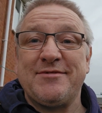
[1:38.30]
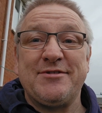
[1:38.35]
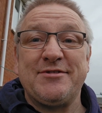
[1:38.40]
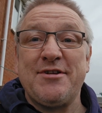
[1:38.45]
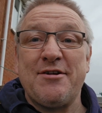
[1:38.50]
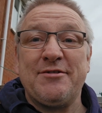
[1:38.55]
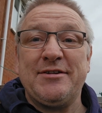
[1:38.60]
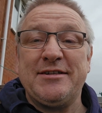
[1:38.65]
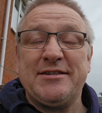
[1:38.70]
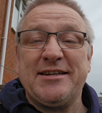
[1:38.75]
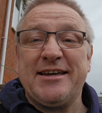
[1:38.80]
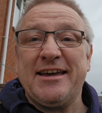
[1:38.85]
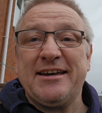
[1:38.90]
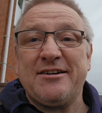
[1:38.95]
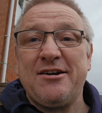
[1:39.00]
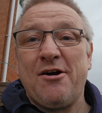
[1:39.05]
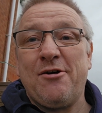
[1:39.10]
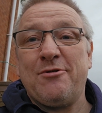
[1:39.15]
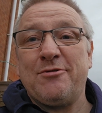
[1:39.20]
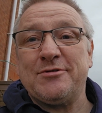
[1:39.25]
You don't need to get
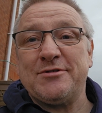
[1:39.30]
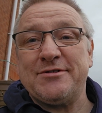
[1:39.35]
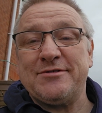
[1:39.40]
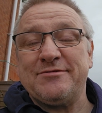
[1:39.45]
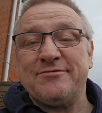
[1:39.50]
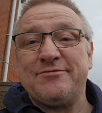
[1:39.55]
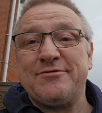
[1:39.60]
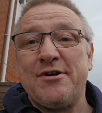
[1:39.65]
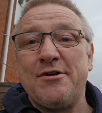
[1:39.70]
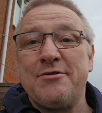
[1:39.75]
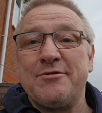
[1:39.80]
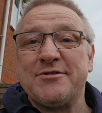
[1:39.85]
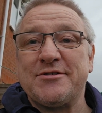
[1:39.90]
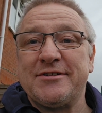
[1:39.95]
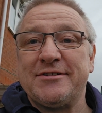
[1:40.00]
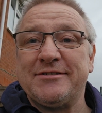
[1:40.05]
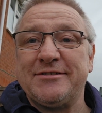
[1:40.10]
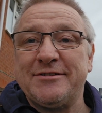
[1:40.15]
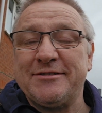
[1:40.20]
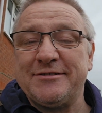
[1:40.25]
cold and
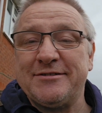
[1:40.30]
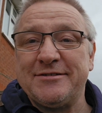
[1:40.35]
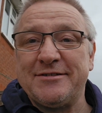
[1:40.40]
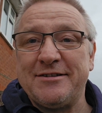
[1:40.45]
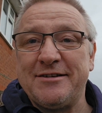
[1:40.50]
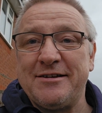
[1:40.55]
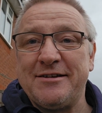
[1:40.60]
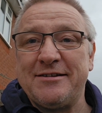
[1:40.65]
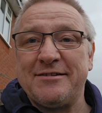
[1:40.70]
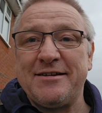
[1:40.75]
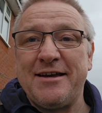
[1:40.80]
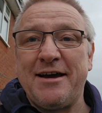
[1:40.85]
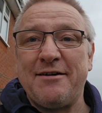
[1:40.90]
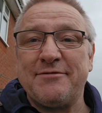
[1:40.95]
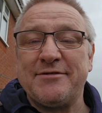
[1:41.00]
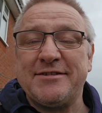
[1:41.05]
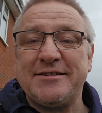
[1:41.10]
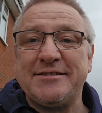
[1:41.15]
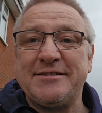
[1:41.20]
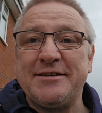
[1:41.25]
frozen and
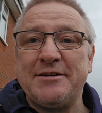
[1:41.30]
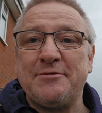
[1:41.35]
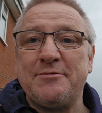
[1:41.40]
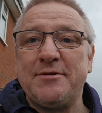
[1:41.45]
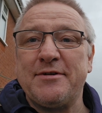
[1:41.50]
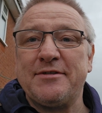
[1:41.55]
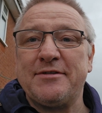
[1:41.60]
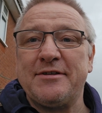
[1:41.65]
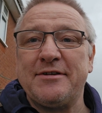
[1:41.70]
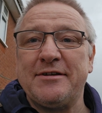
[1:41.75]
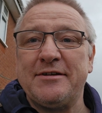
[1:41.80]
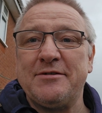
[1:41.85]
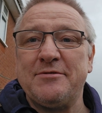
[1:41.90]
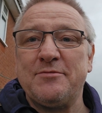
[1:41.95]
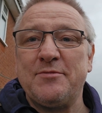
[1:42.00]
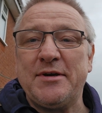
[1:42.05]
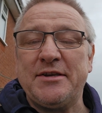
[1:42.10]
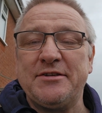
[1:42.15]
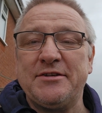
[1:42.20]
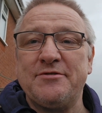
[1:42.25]
having to deal with the
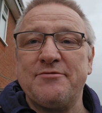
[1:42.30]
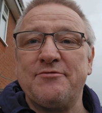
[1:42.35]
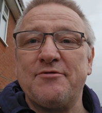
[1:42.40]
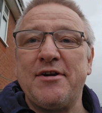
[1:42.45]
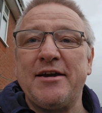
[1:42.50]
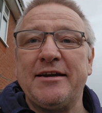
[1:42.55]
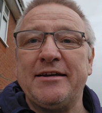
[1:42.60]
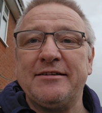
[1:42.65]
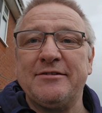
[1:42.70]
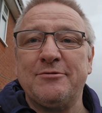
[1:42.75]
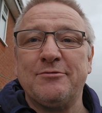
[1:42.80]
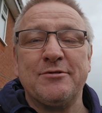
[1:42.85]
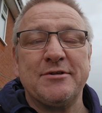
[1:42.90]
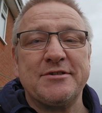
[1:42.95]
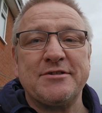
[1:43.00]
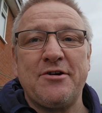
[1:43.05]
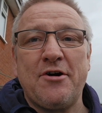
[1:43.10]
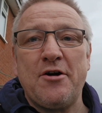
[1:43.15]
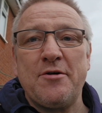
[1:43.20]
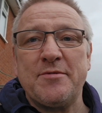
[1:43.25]
wind and rain all
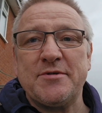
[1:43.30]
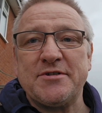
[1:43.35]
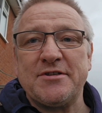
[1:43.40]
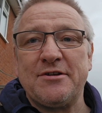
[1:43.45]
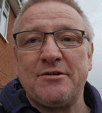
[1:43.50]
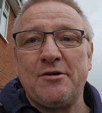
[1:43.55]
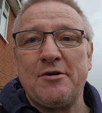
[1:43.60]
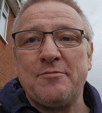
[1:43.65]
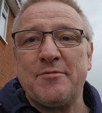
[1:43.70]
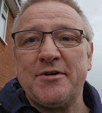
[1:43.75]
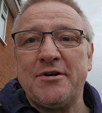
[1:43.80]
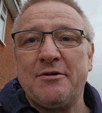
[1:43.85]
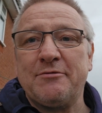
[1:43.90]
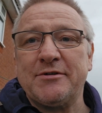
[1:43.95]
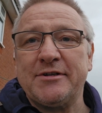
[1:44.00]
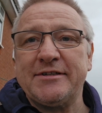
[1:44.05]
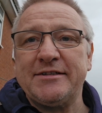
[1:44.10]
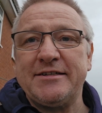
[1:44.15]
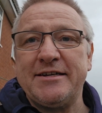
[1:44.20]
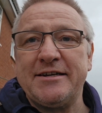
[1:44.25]
the time as an allotment
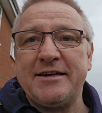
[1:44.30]
holder.